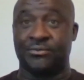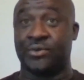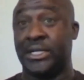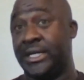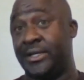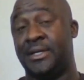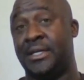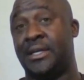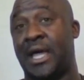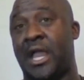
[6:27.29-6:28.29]
really
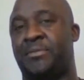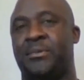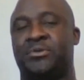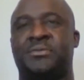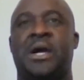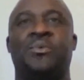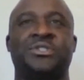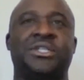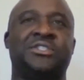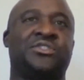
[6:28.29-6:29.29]
in a lot of people's mind,
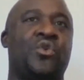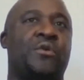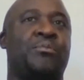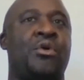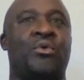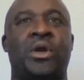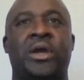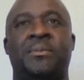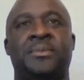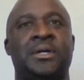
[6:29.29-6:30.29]
was a historic
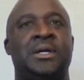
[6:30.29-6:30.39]
program.